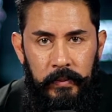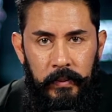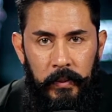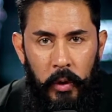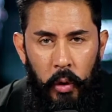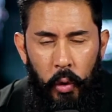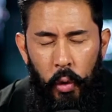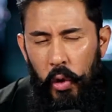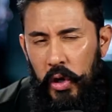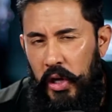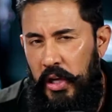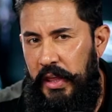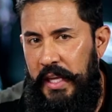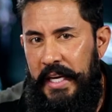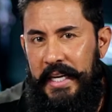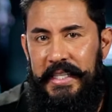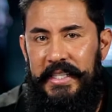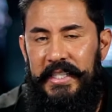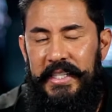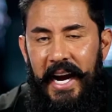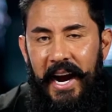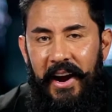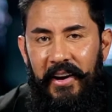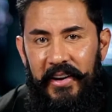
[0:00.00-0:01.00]
Who do you think
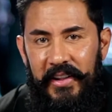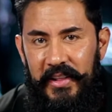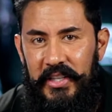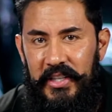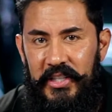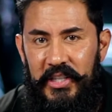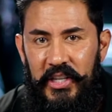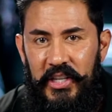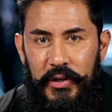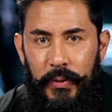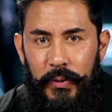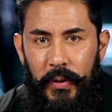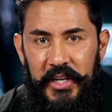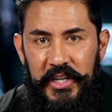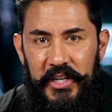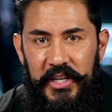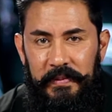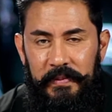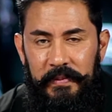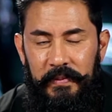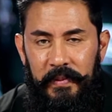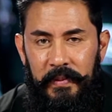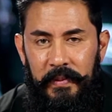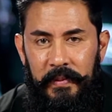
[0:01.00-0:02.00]
is tired in this
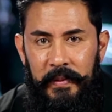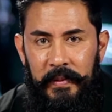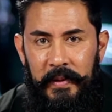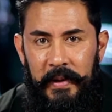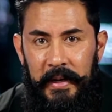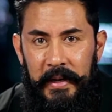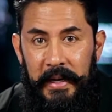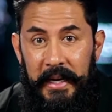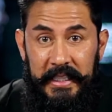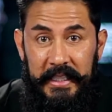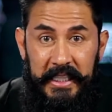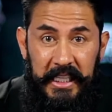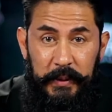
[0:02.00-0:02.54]
situation? Is